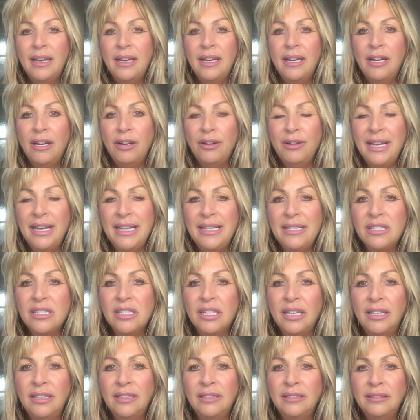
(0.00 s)
Her
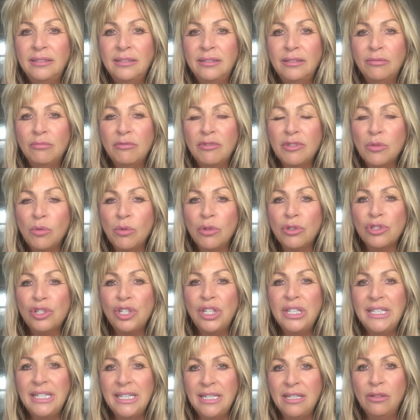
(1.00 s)
answer was what she
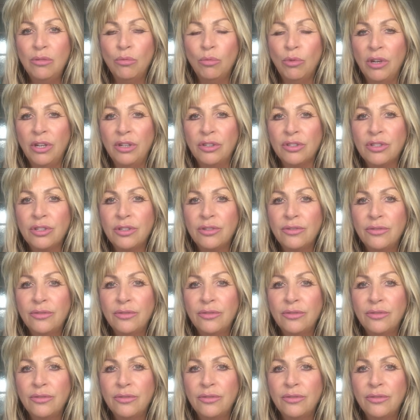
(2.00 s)
didn't want.